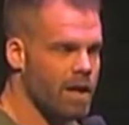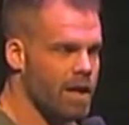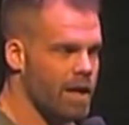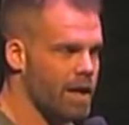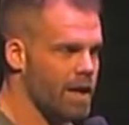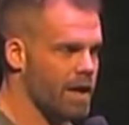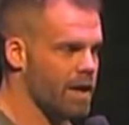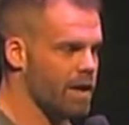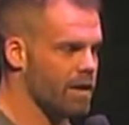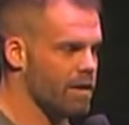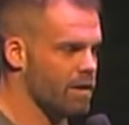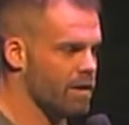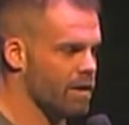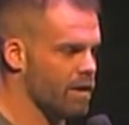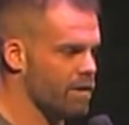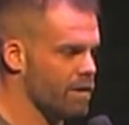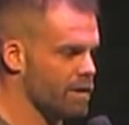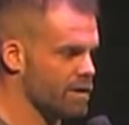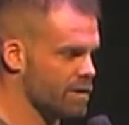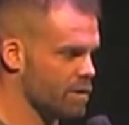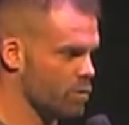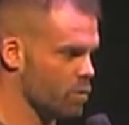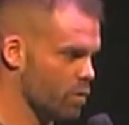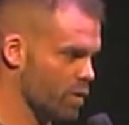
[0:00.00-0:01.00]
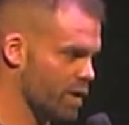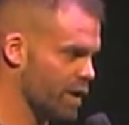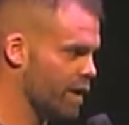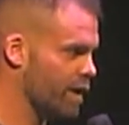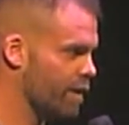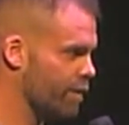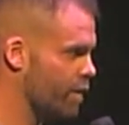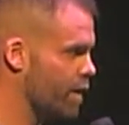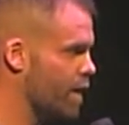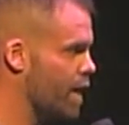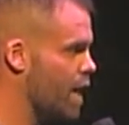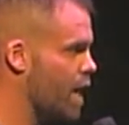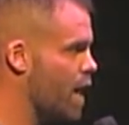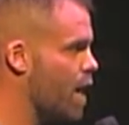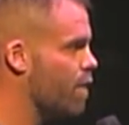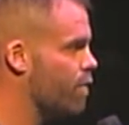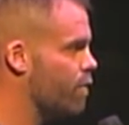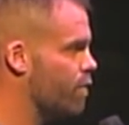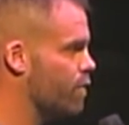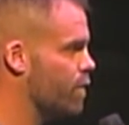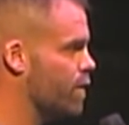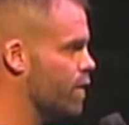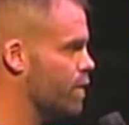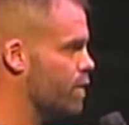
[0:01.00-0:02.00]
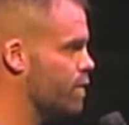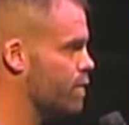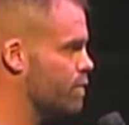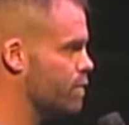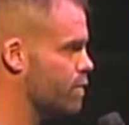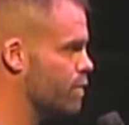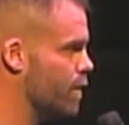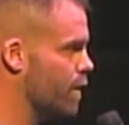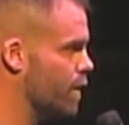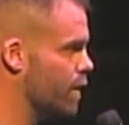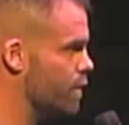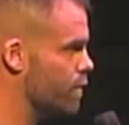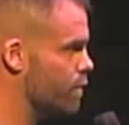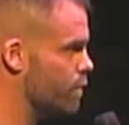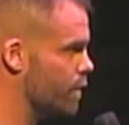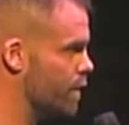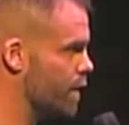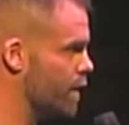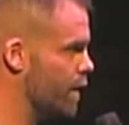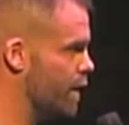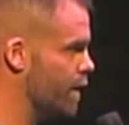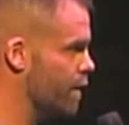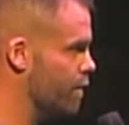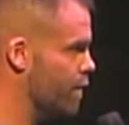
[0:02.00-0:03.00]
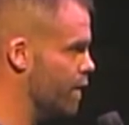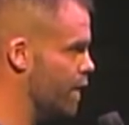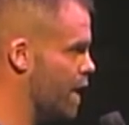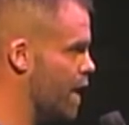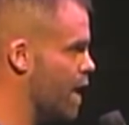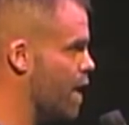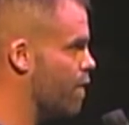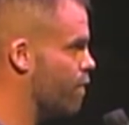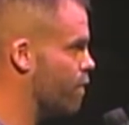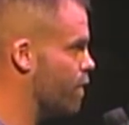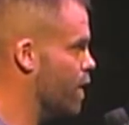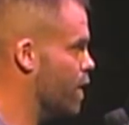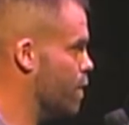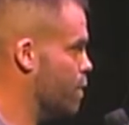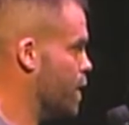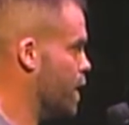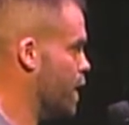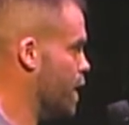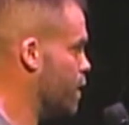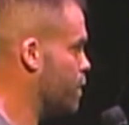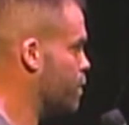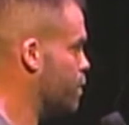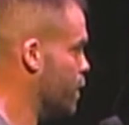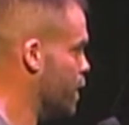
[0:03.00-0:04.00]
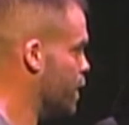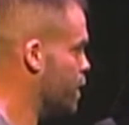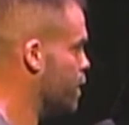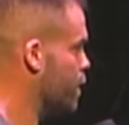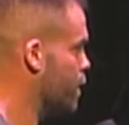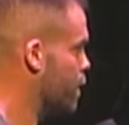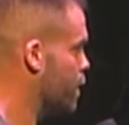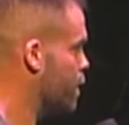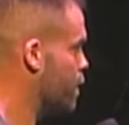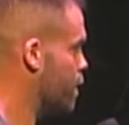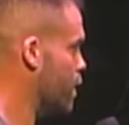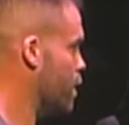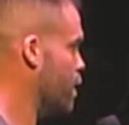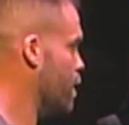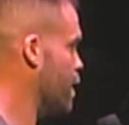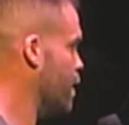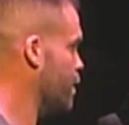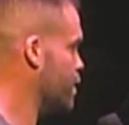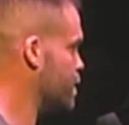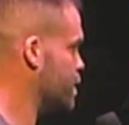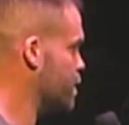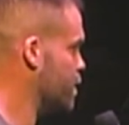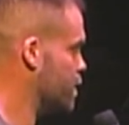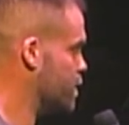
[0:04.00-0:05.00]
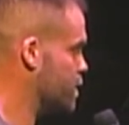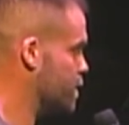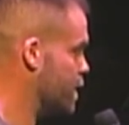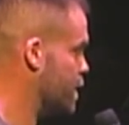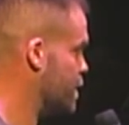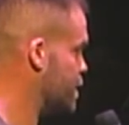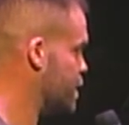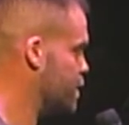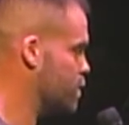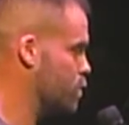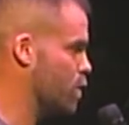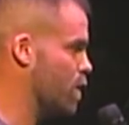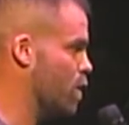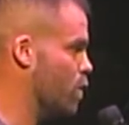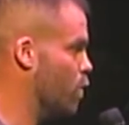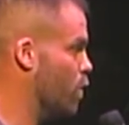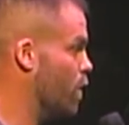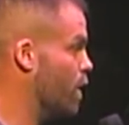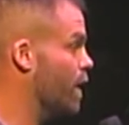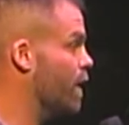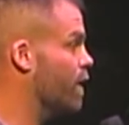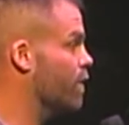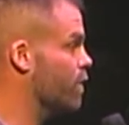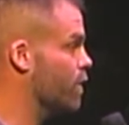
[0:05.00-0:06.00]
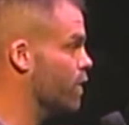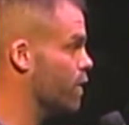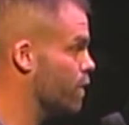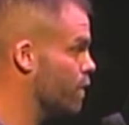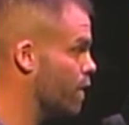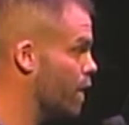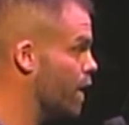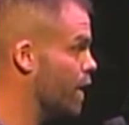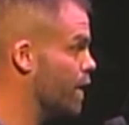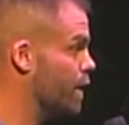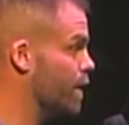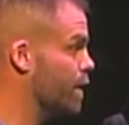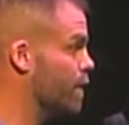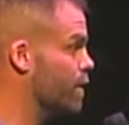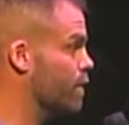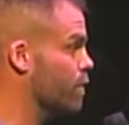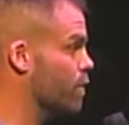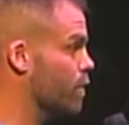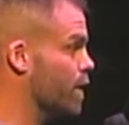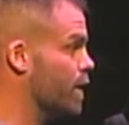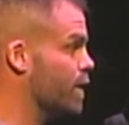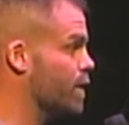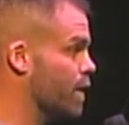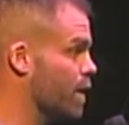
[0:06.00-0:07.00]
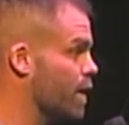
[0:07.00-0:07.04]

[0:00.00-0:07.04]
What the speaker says: And they said, well, we can give you half of it, right? We can give you half that back, but the other half is ours. And I says, well, whatever. I need it, right?